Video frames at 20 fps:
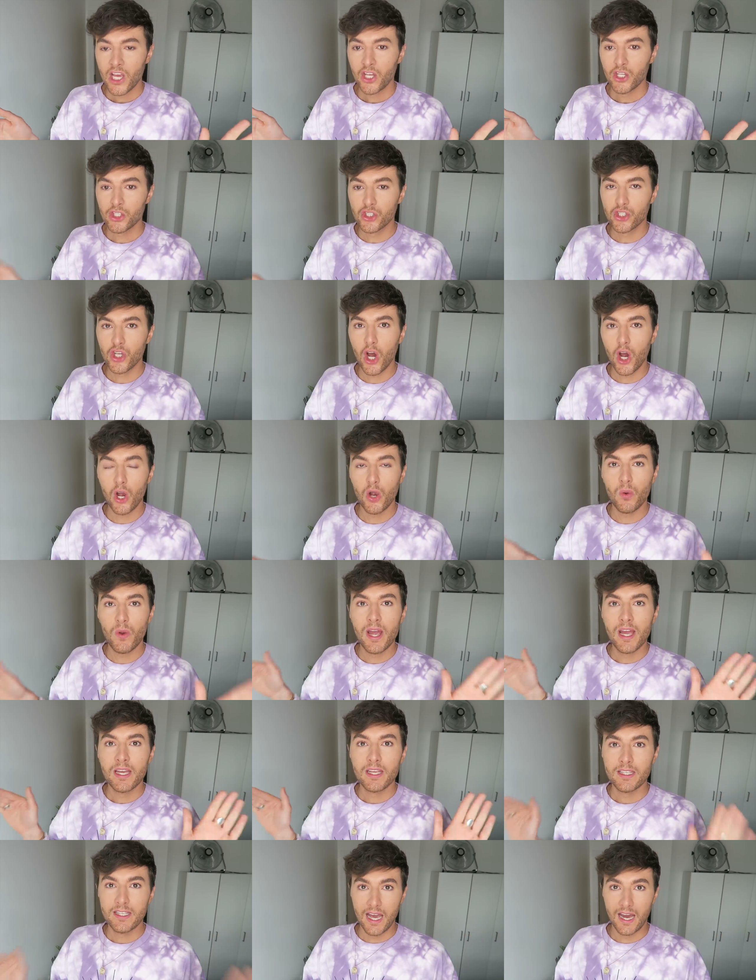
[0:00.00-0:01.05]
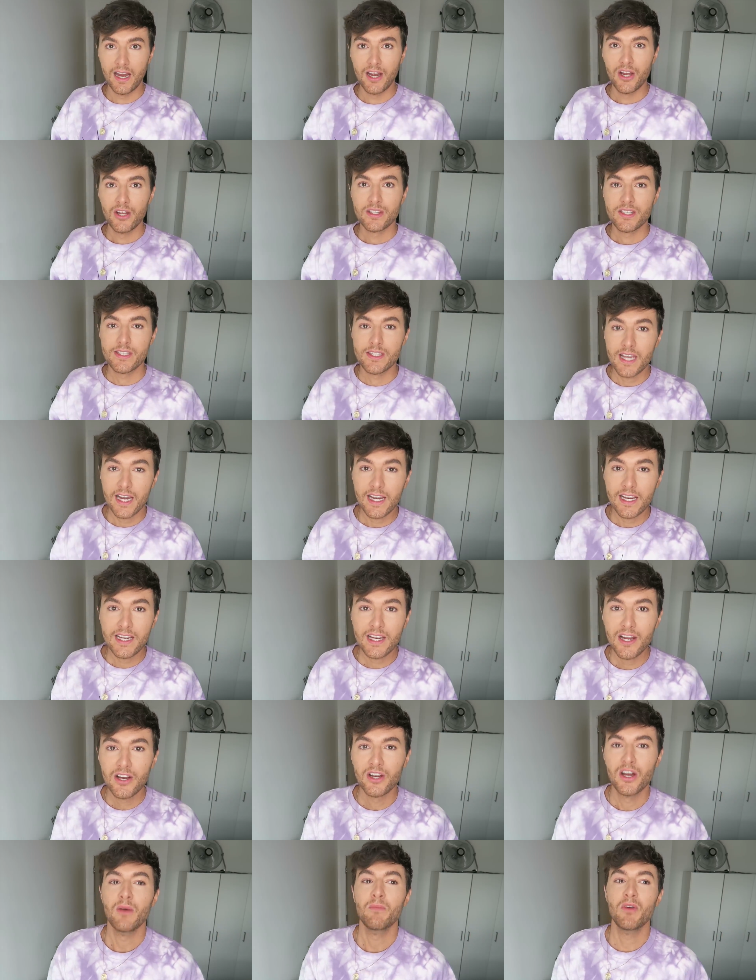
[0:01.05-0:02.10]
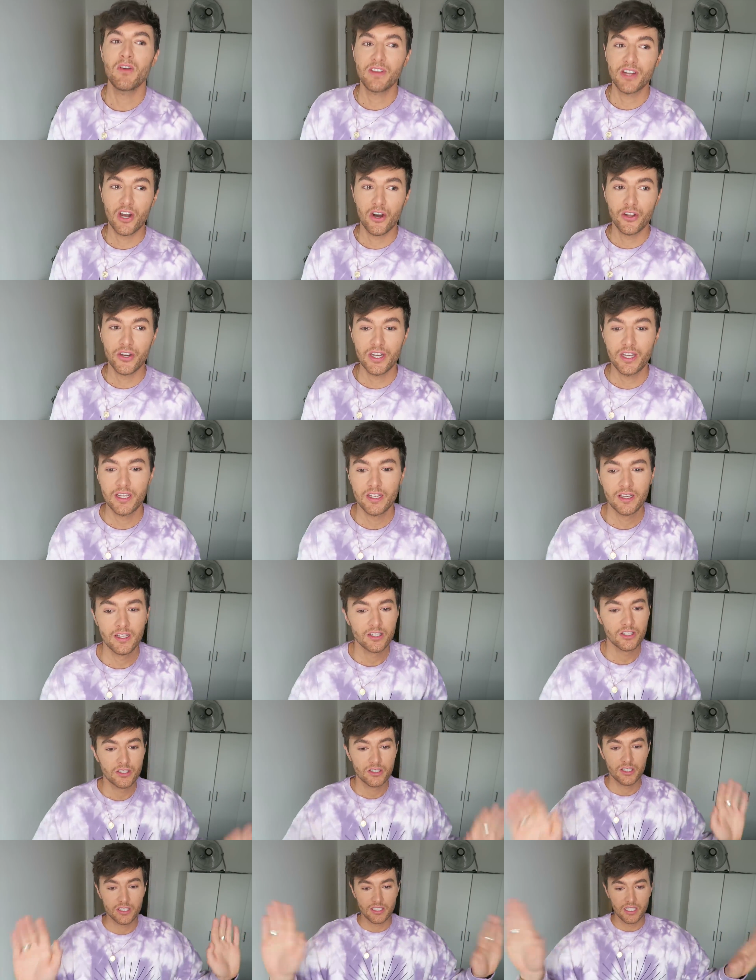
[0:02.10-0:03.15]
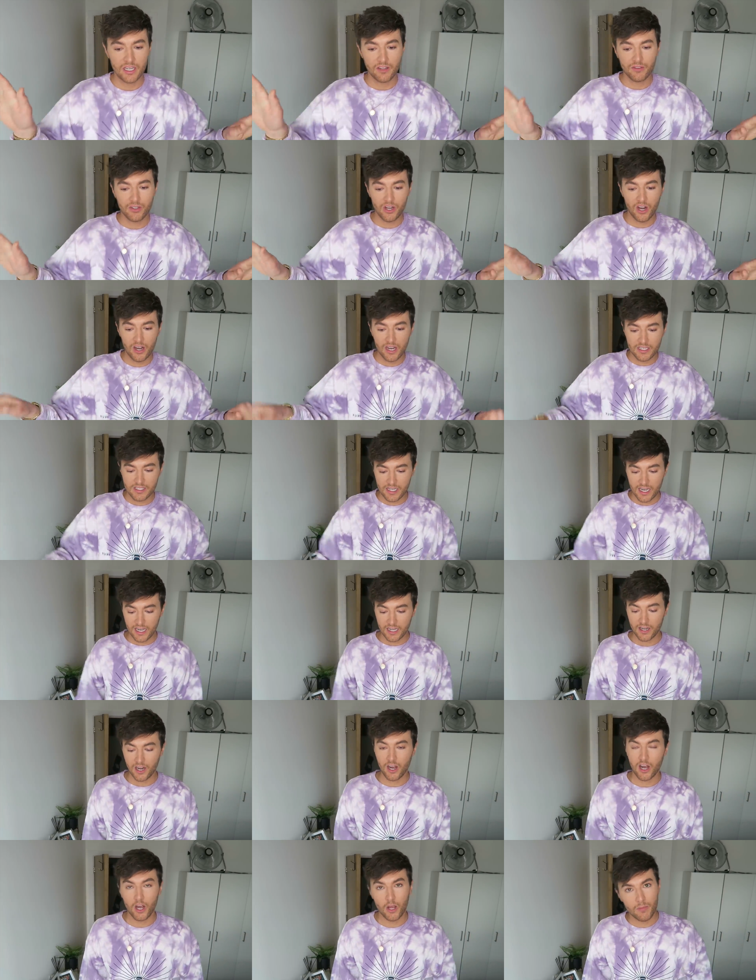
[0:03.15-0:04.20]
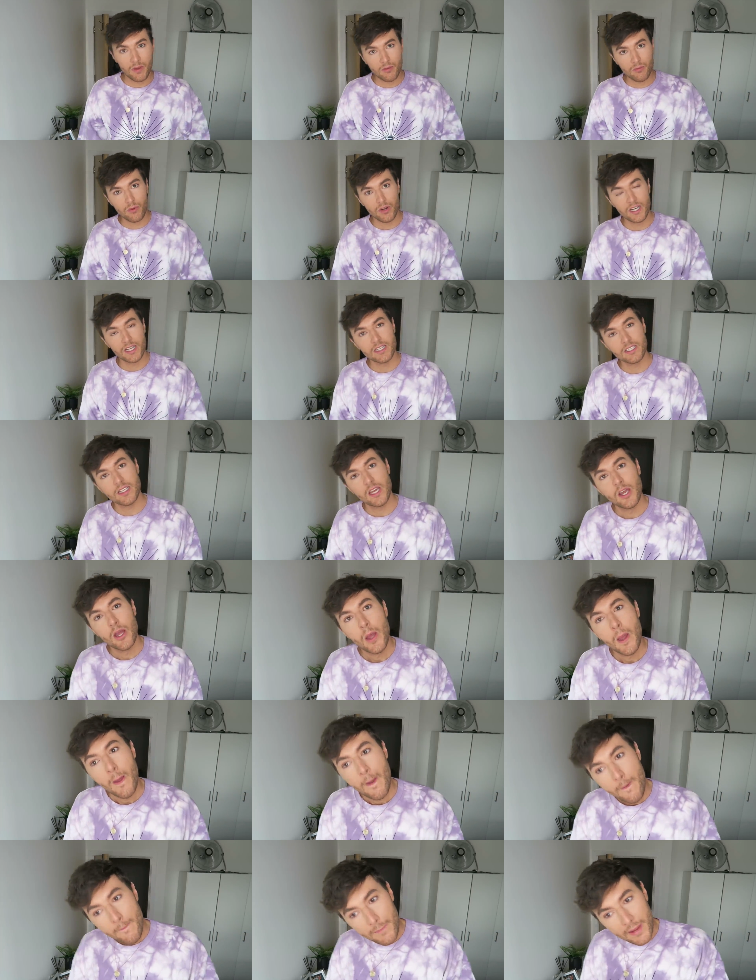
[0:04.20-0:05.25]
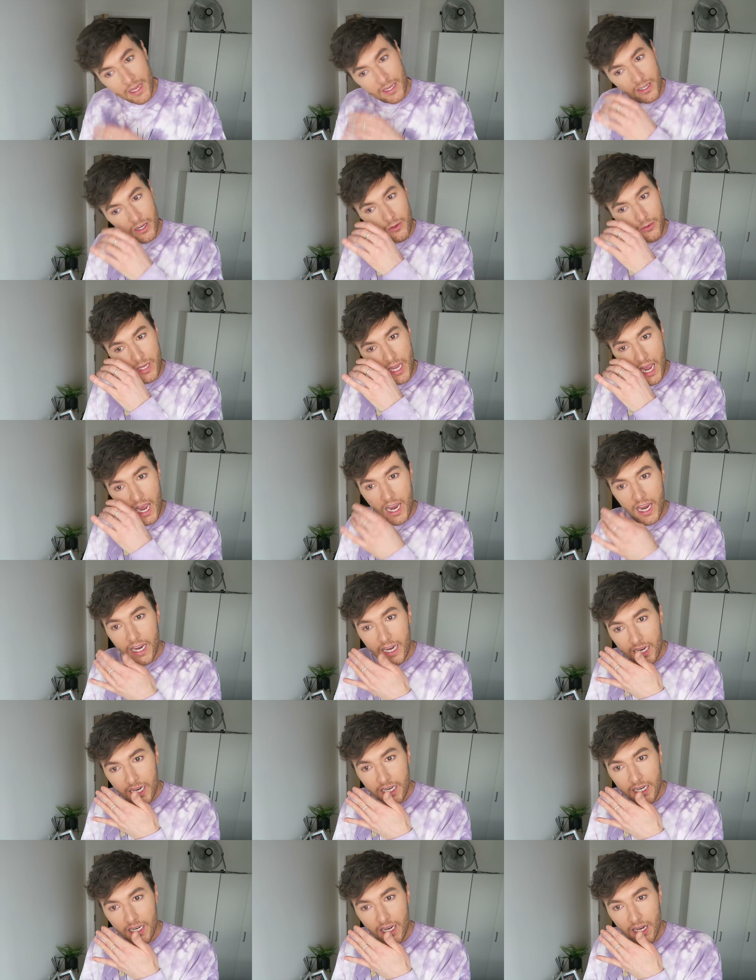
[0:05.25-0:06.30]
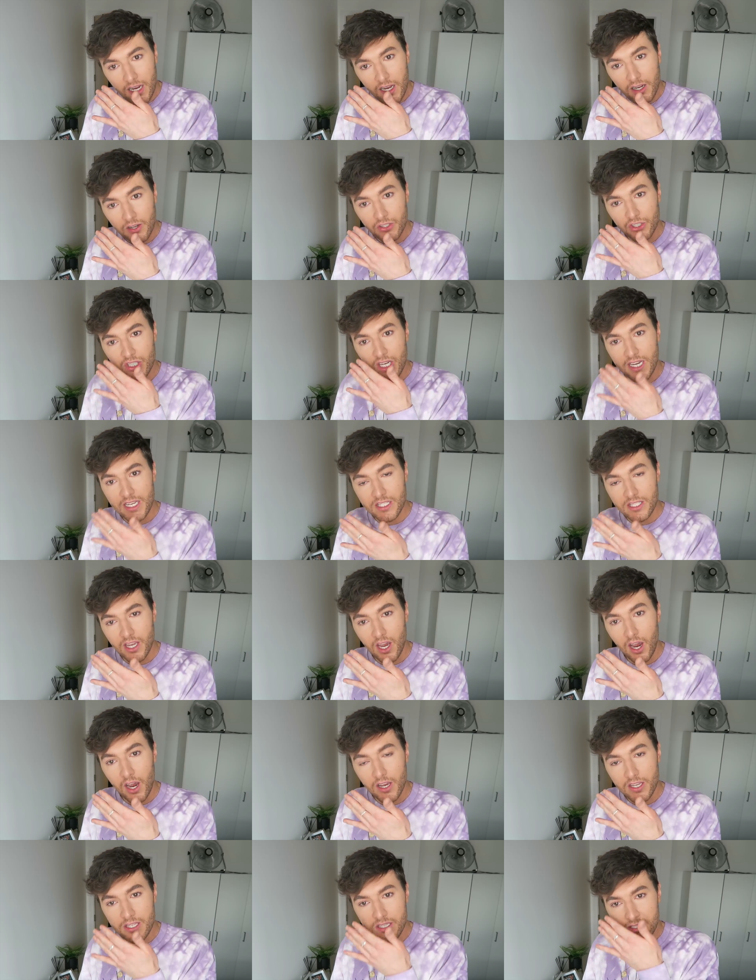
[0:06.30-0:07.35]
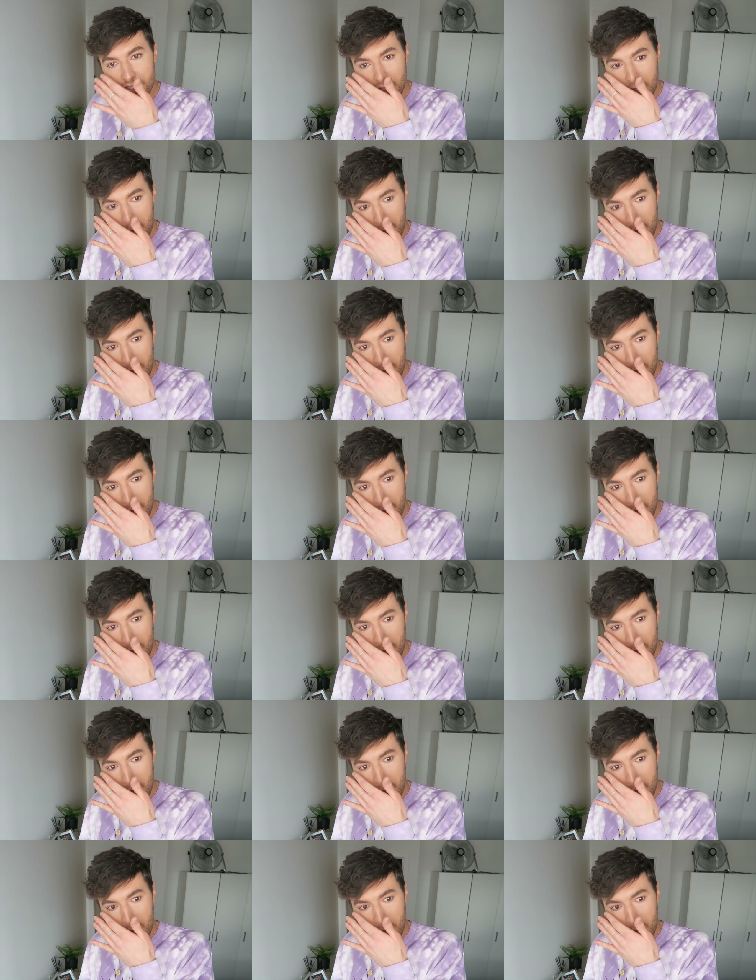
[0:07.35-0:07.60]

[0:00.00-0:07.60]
So yeah, today, moving on, just I love you guys and I hope everyone is being okay. Jesus.